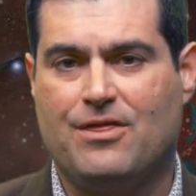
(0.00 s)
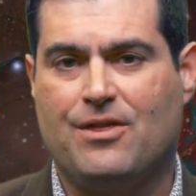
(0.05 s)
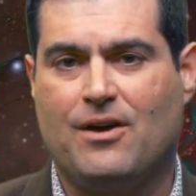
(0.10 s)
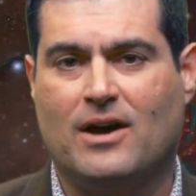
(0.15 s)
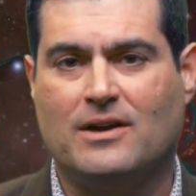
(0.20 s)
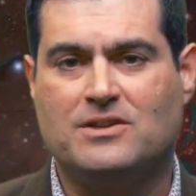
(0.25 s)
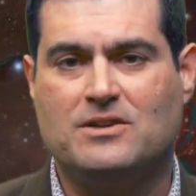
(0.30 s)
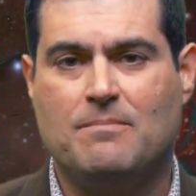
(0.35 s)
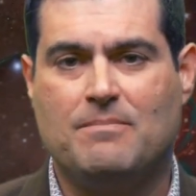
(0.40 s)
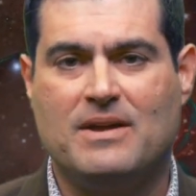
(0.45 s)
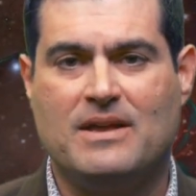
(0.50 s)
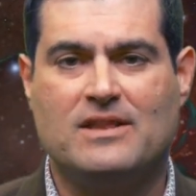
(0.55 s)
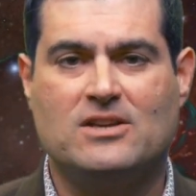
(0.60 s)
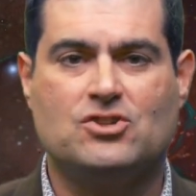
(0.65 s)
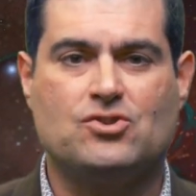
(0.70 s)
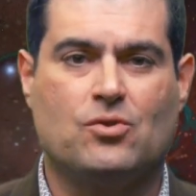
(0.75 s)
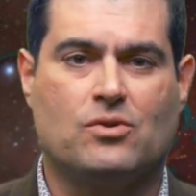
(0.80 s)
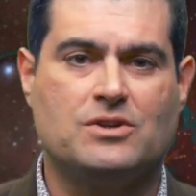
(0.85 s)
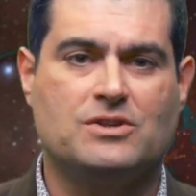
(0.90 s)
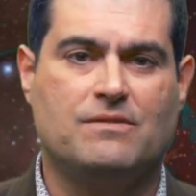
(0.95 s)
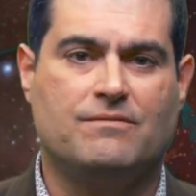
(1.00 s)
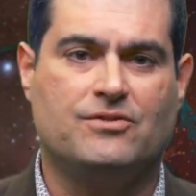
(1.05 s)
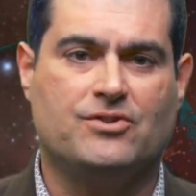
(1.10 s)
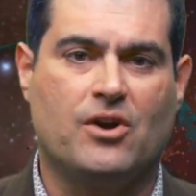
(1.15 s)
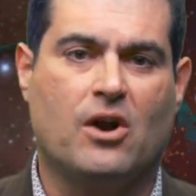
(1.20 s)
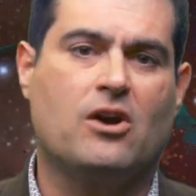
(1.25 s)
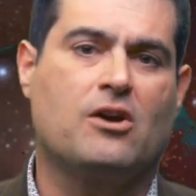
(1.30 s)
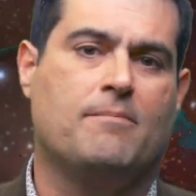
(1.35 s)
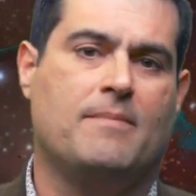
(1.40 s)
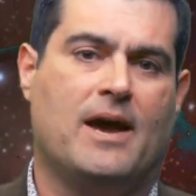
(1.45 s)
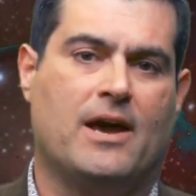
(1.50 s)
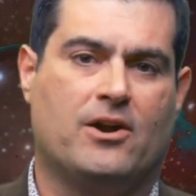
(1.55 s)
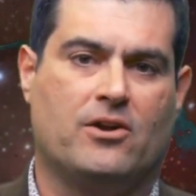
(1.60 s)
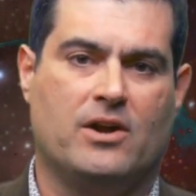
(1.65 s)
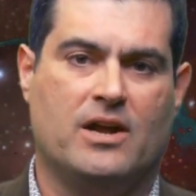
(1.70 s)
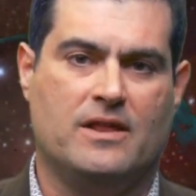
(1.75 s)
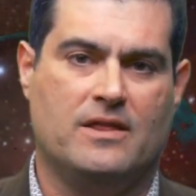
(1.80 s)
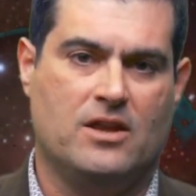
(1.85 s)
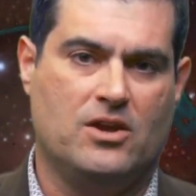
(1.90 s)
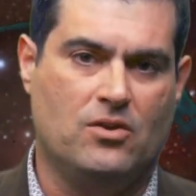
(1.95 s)
thought to be the source of dark matter
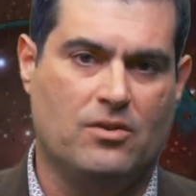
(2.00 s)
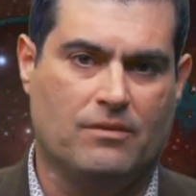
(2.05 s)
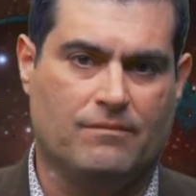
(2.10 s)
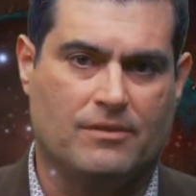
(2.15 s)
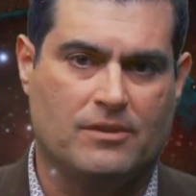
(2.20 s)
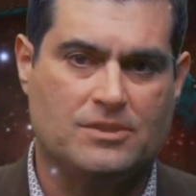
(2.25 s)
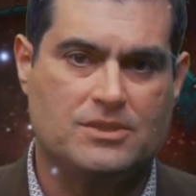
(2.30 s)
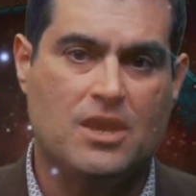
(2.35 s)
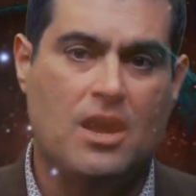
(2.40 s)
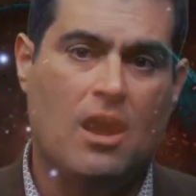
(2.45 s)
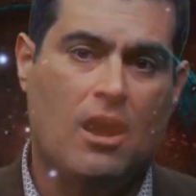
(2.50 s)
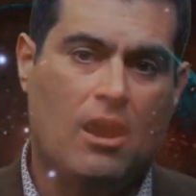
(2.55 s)
in the universe,